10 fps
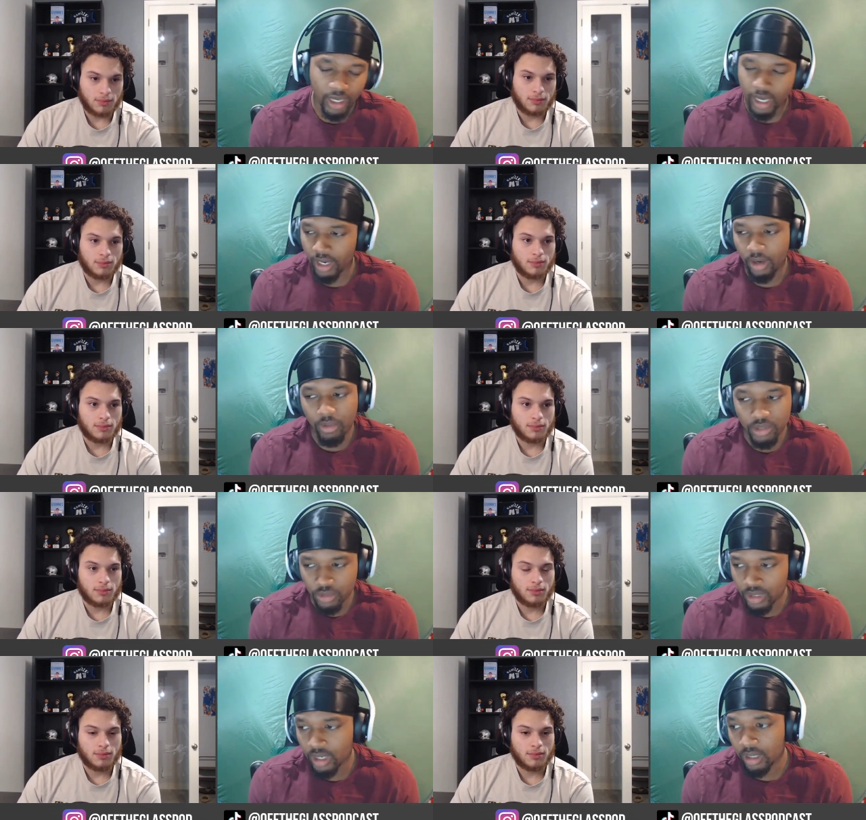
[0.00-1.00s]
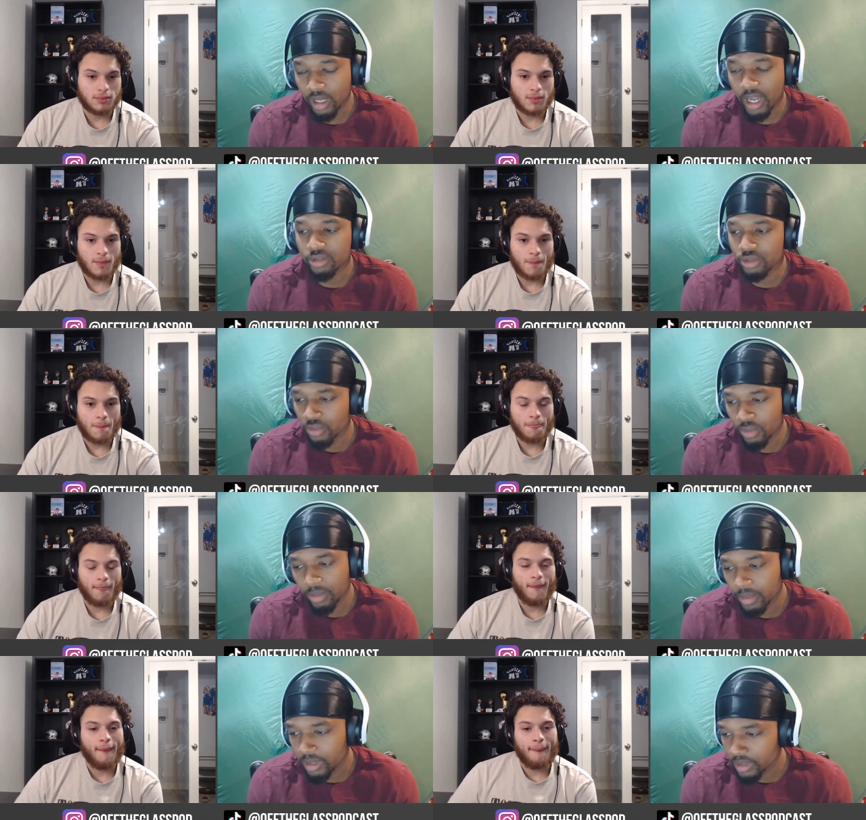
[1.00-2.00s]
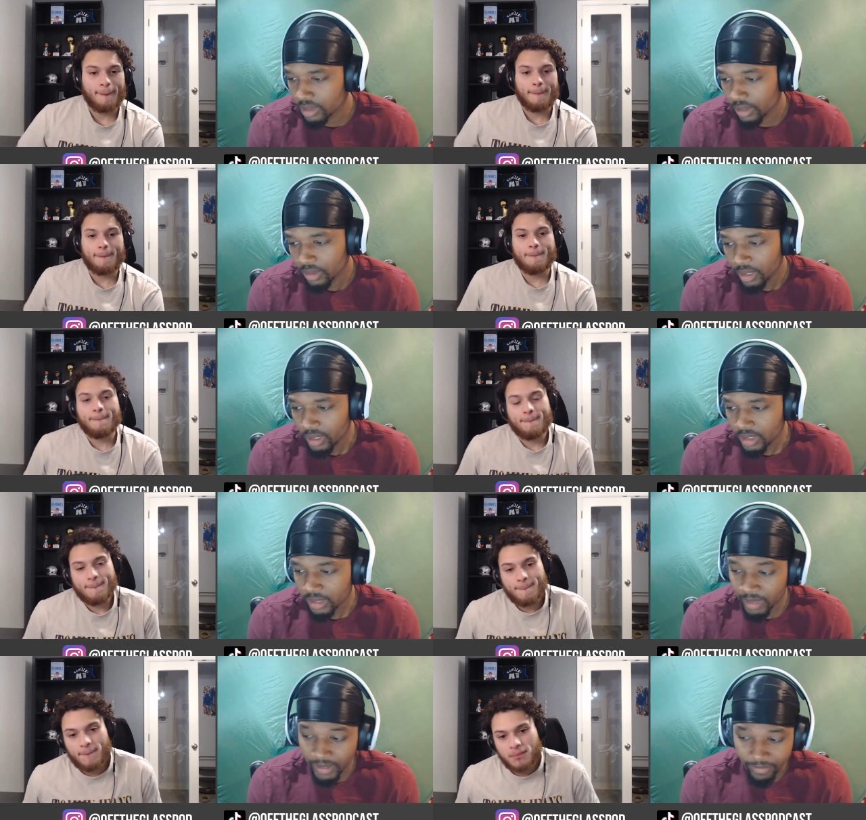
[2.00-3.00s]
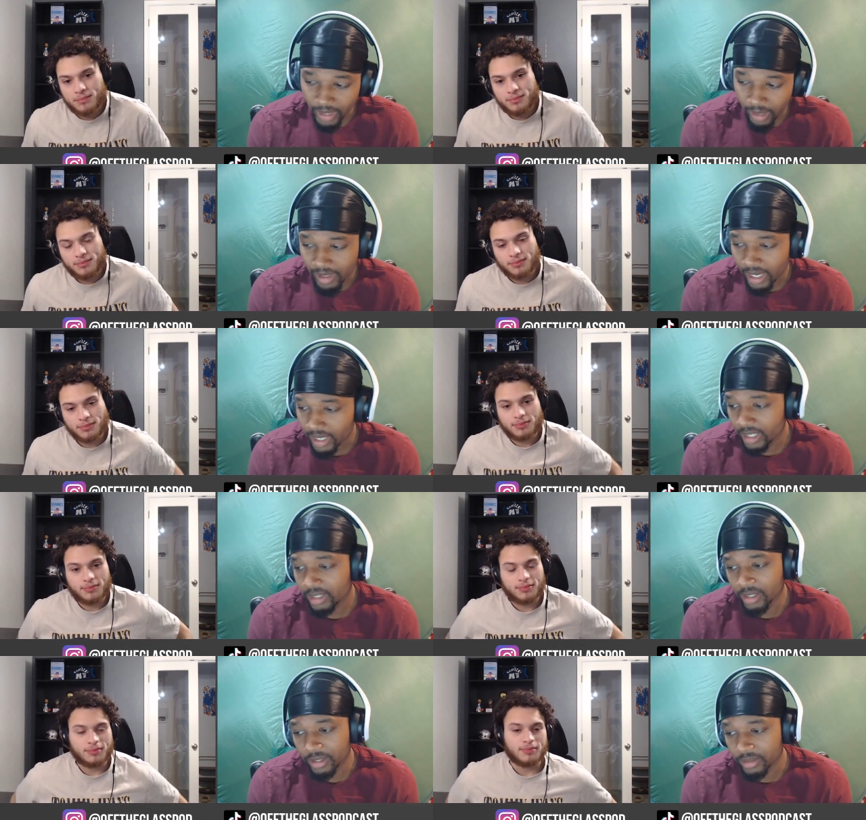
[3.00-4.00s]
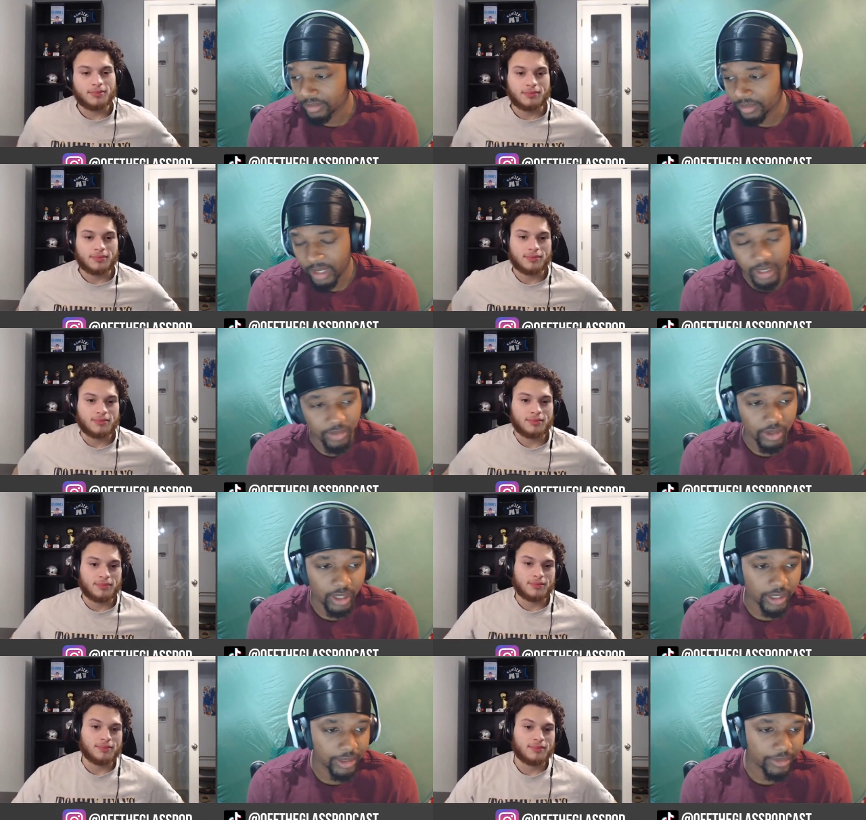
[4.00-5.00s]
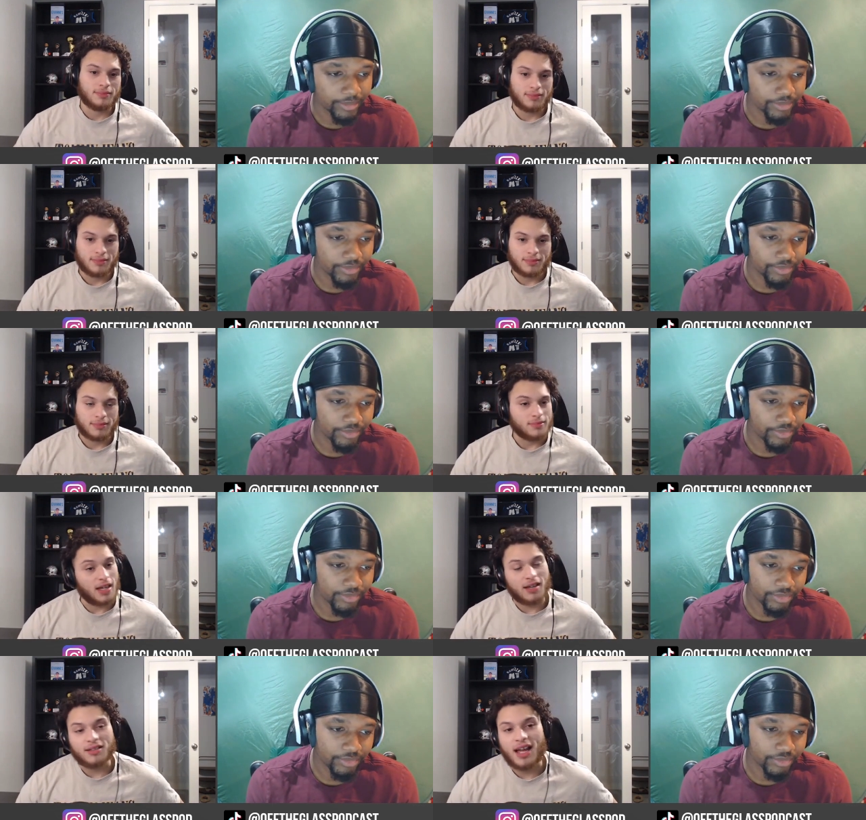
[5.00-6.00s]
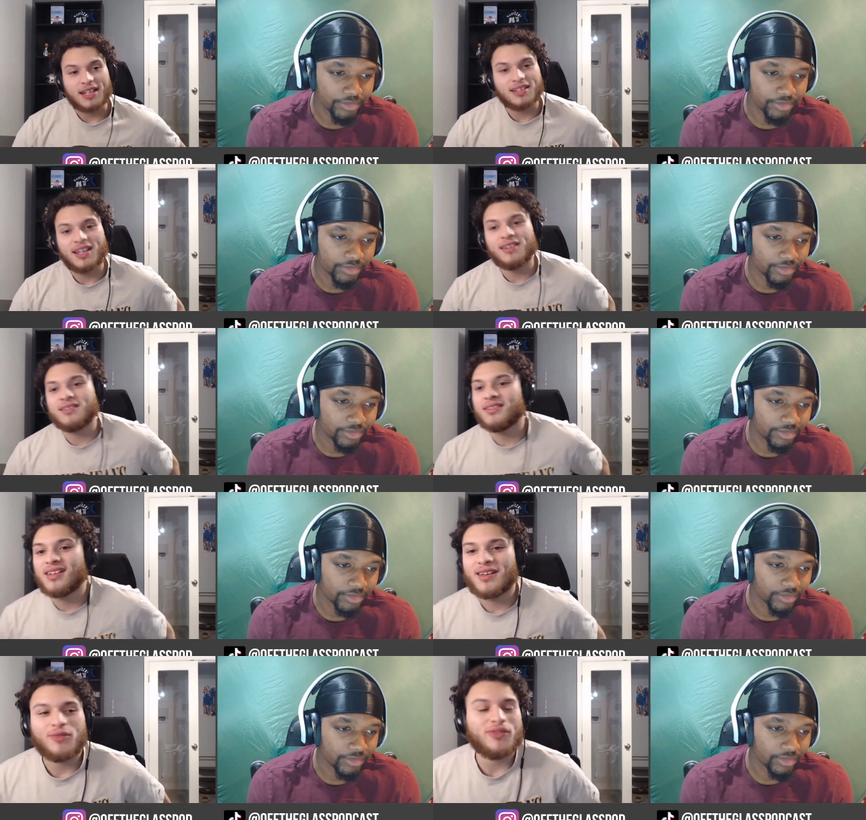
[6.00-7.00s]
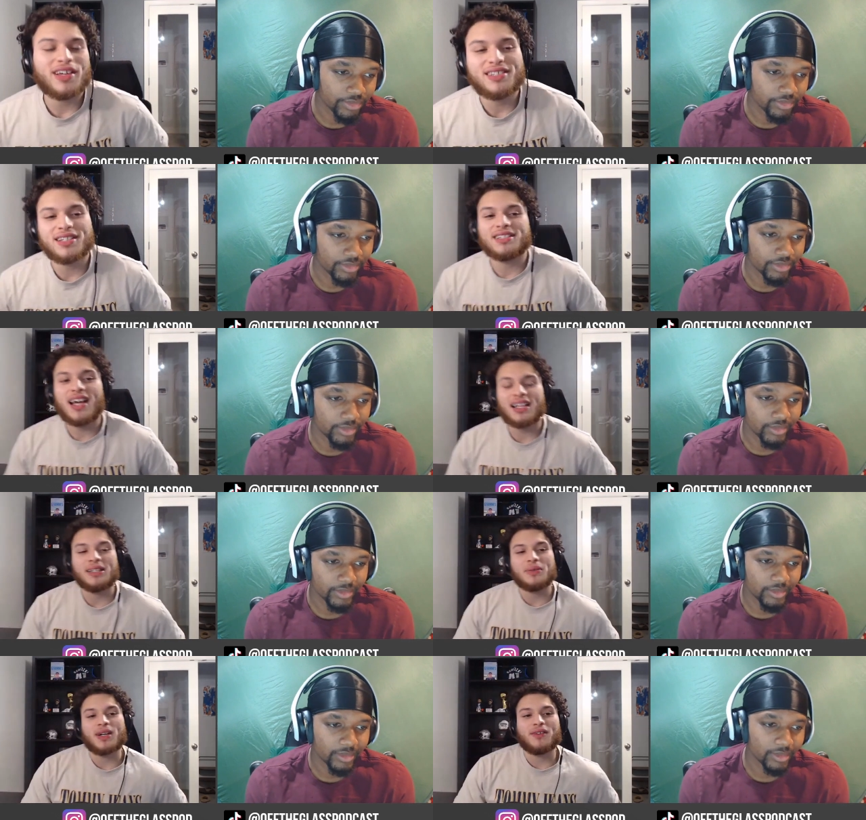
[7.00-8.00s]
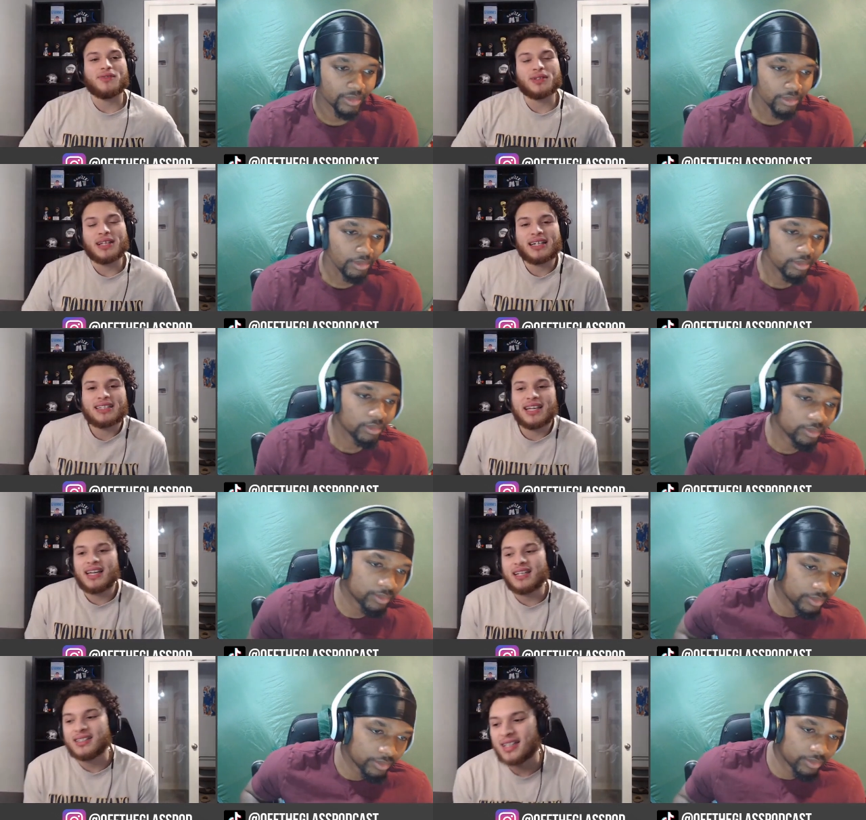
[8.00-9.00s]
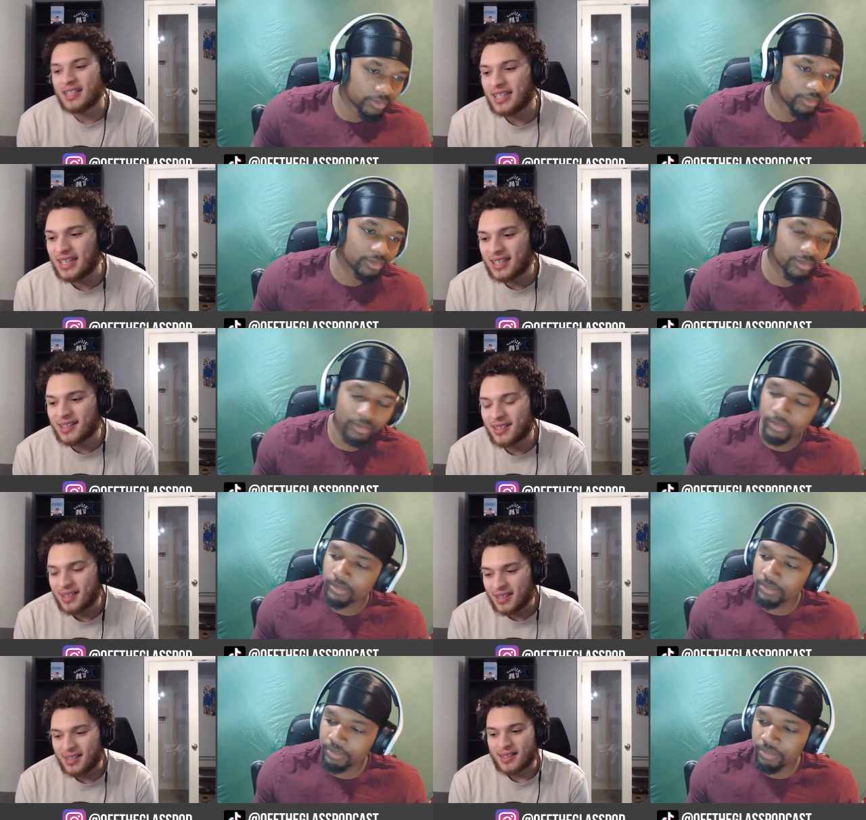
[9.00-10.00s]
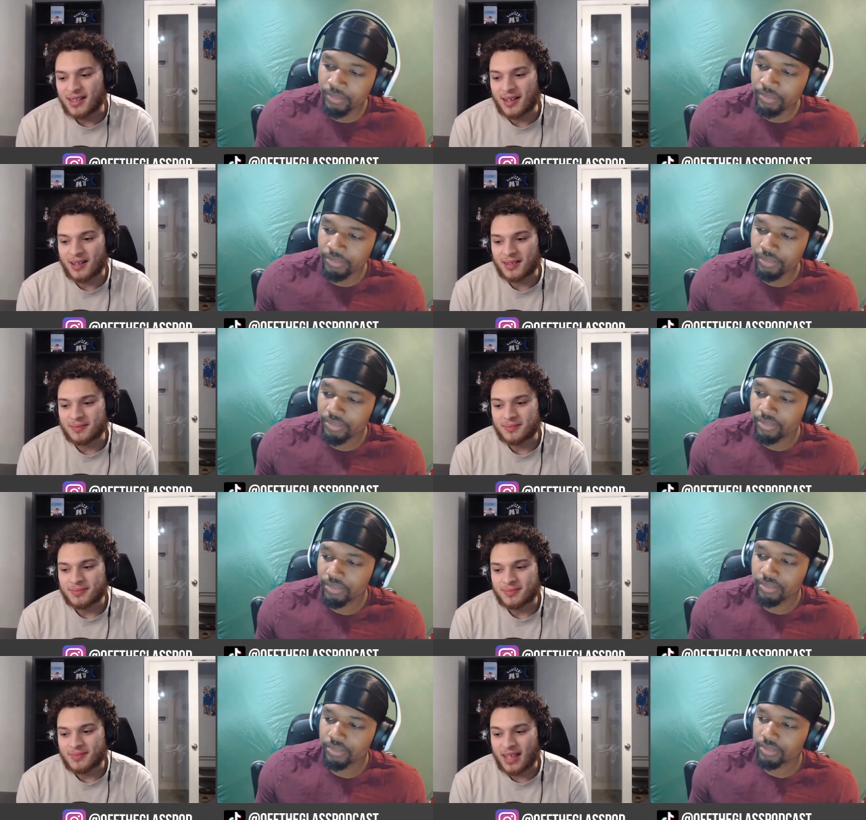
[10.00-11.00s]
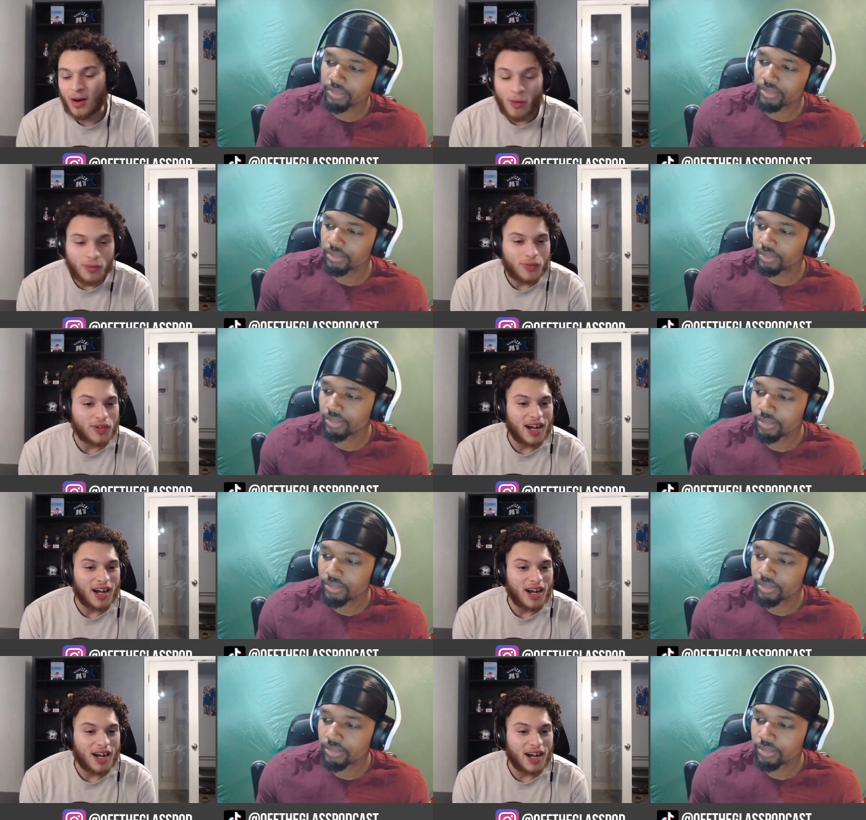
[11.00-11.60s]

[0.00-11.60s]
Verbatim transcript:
Speaker 1: It can always use the extra scoring punch. So to me, I mean, I like the deal. I definitely like it.
Speaker 2: Yeah, it it fits exactly what I feel like they they needed. Um, and hopeful for